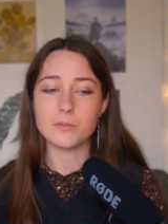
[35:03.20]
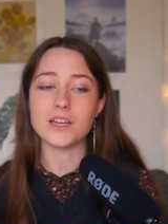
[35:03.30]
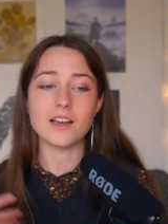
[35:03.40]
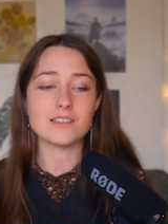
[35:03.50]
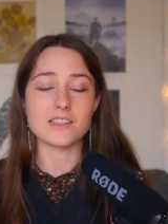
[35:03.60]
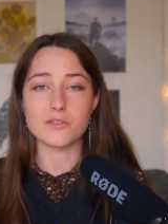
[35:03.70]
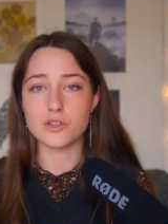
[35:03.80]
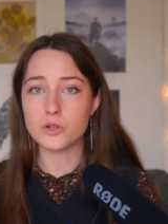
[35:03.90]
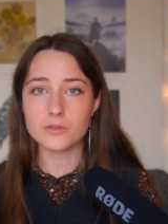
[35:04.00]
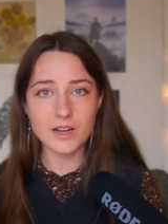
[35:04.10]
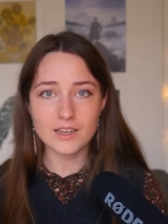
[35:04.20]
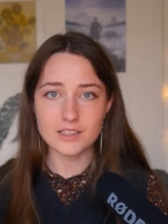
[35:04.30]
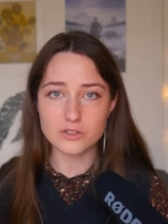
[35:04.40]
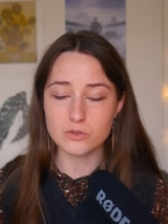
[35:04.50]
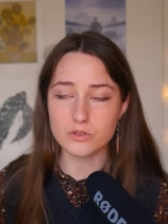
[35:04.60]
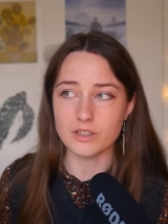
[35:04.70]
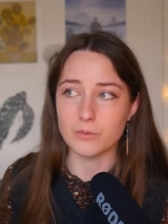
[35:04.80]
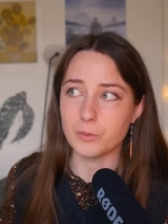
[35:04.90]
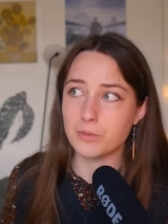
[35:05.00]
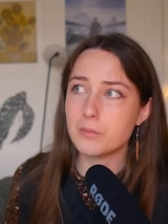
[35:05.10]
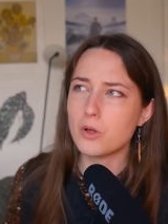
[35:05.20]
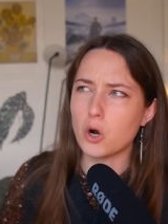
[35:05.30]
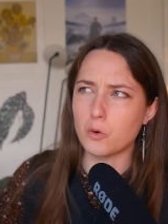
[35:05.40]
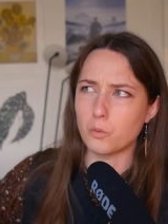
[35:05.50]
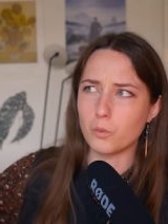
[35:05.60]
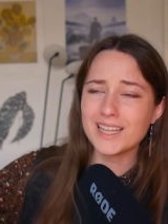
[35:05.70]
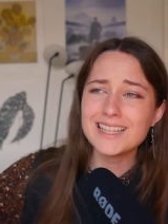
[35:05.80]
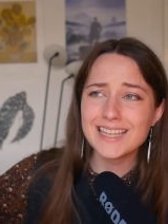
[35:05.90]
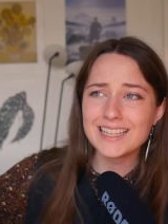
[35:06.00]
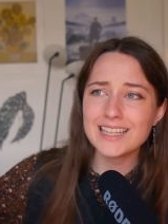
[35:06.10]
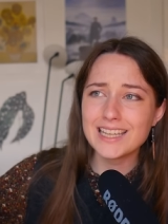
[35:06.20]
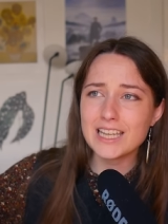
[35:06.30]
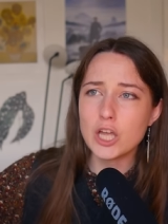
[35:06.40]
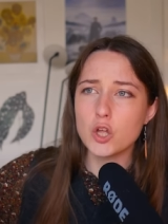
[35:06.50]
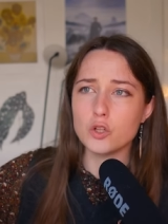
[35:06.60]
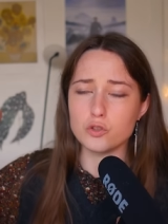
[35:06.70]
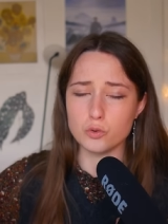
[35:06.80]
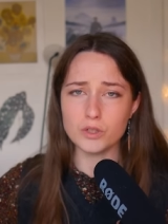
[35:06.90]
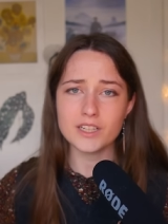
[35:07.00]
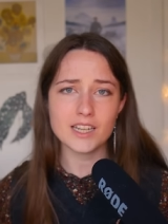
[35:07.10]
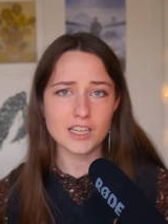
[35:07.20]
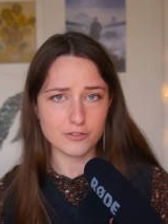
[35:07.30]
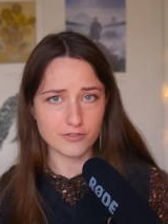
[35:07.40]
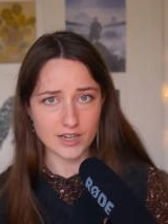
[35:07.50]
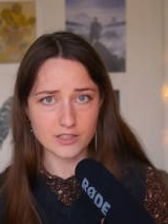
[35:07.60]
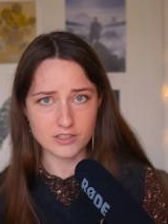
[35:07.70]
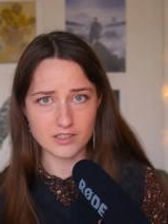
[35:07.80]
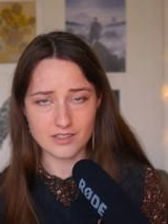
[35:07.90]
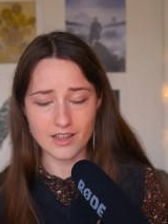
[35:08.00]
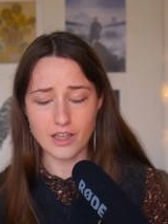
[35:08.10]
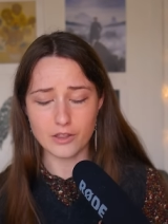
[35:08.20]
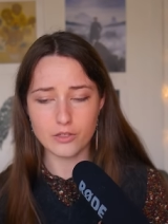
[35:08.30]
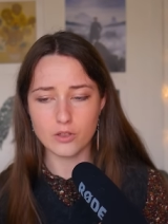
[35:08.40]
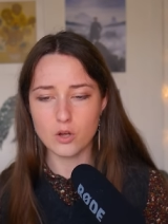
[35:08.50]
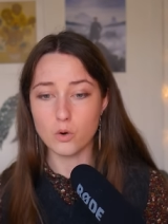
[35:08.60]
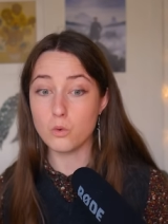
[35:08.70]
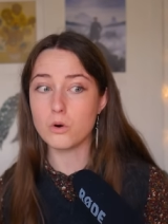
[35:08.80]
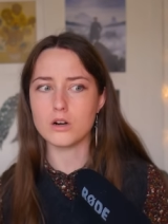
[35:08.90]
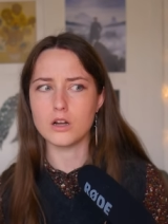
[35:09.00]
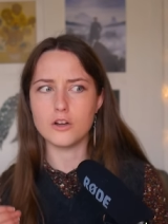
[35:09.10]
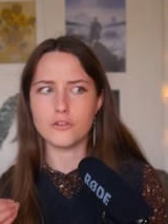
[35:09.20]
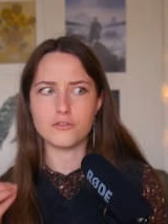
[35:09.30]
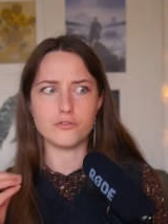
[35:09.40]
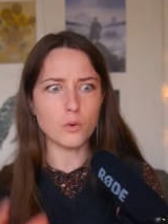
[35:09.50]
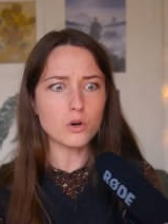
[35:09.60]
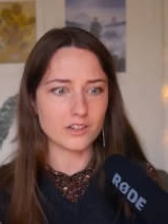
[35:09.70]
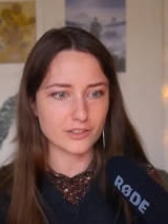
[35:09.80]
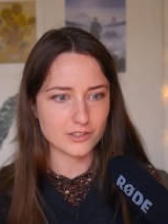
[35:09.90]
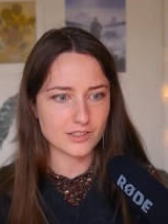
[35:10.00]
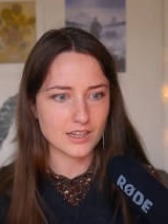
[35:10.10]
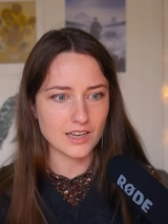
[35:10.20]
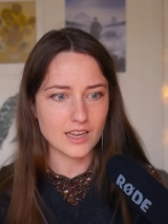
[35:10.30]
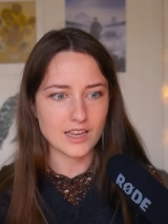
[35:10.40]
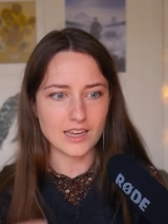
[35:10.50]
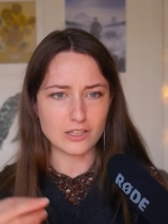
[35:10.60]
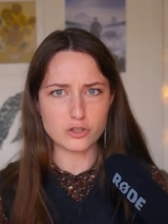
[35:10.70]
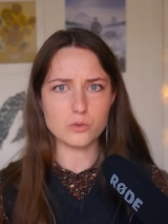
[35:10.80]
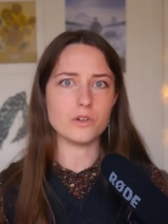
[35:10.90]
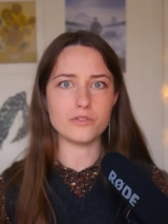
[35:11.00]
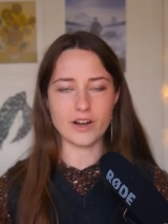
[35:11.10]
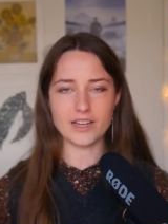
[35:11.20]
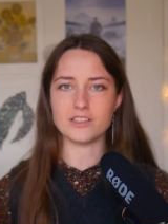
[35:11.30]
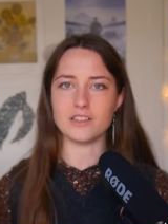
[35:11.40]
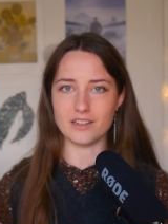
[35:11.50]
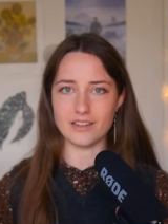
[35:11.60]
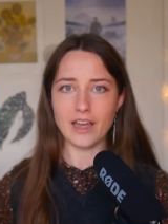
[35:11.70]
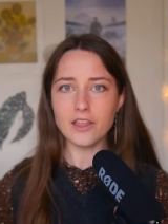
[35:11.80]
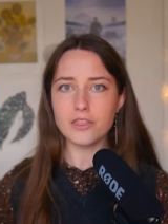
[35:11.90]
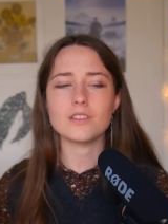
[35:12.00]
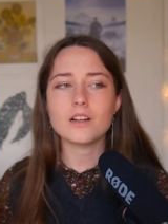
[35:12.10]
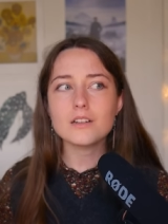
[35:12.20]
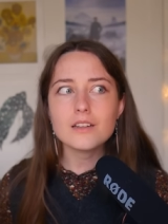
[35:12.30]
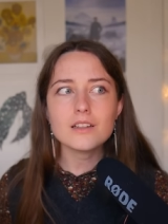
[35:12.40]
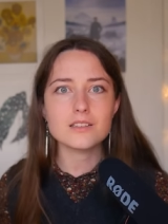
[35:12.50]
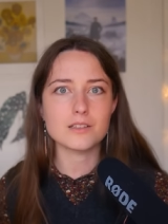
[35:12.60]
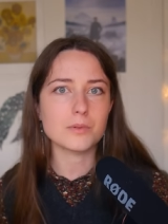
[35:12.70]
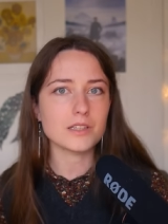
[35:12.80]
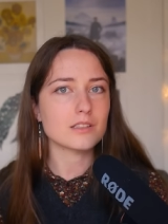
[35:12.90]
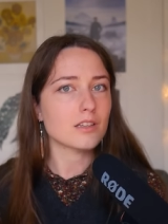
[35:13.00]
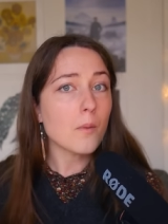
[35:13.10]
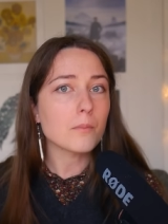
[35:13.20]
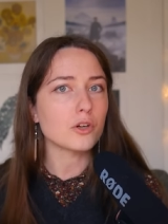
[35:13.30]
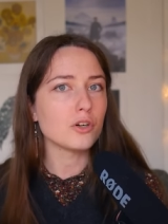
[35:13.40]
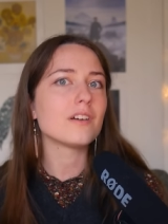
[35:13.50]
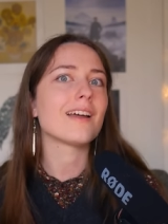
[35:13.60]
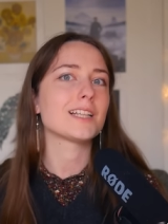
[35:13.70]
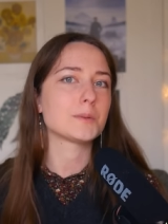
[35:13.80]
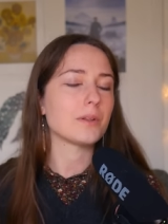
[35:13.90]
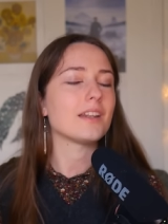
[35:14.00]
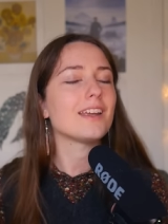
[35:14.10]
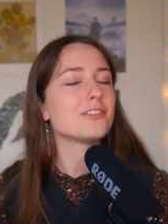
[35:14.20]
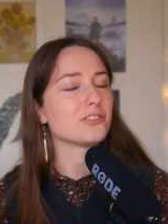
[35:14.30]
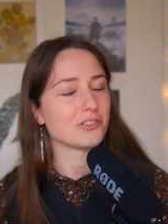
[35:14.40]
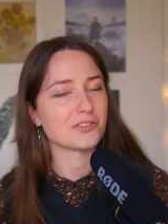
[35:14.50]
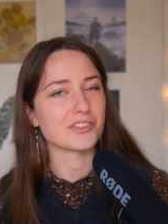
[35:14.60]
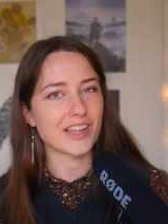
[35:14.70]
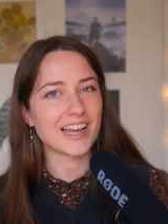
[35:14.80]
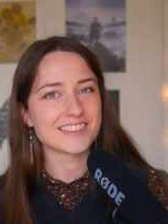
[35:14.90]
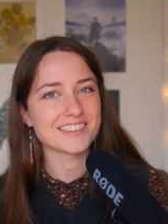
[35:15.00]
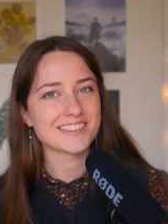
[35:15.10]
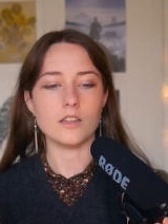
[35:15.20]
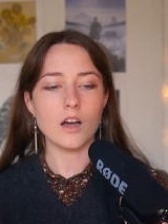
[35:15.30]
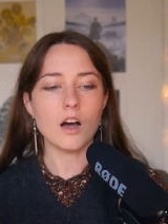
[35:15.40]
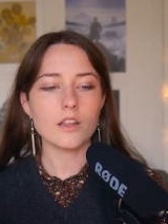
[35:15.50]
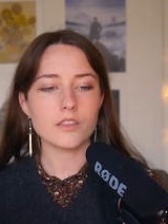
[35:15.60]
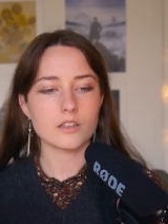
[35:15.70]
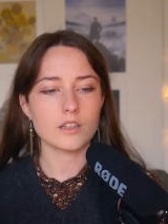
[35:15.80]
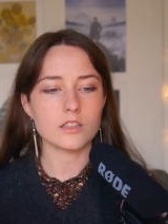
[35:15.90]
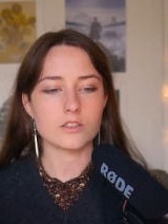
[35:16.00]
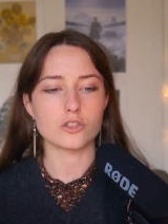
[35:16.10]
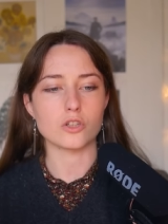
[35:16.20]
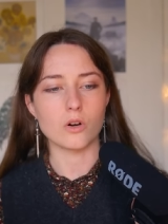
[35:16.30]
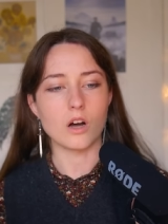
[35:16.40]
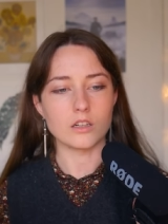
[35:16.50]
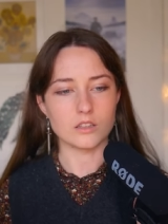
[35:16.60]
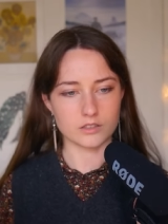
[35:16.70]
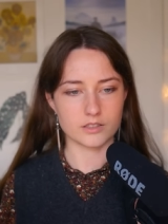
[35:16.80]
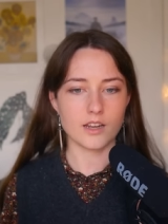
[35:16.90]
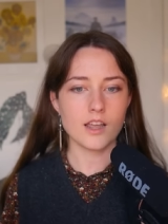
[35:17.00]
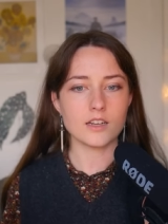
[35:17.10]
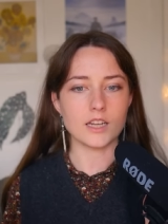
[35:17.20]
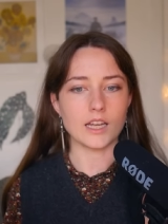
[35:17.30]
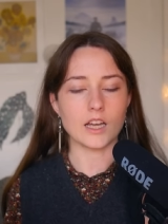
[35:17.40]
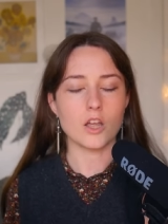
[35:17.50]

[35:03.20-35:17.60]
because if you're writing a story where people are willingly joining a fight to the death or forced into a fight to the death, there needs to be some good explanation for that. The author needs to show understanding